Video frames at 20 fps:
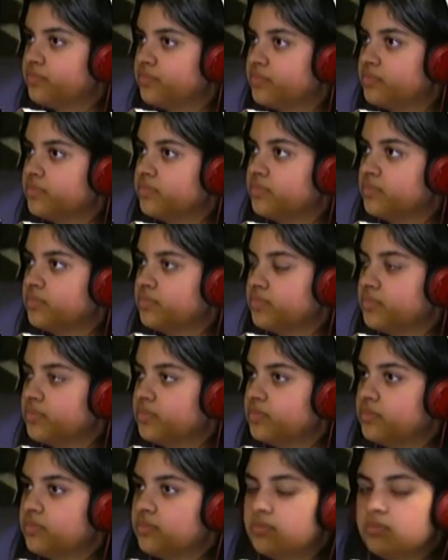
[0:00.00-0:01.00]

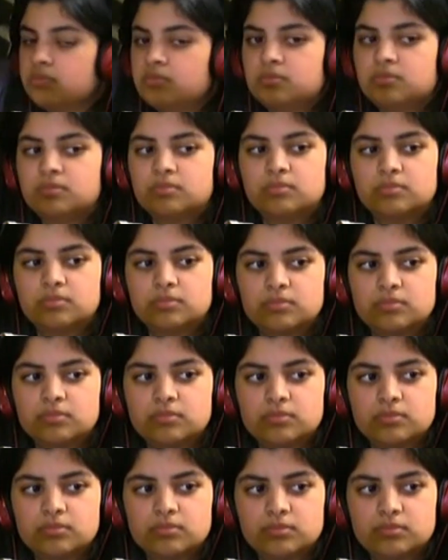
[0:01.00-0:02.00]

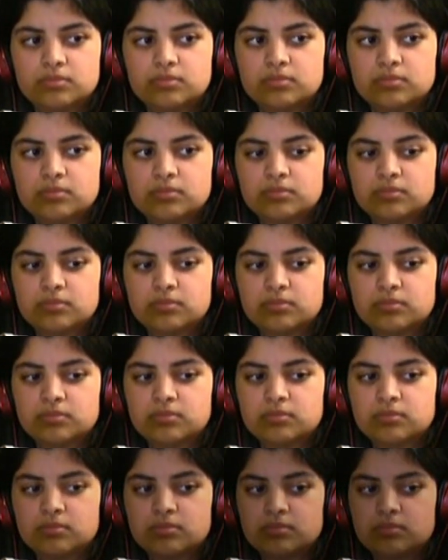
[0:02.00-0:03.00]
The person shown says nothing.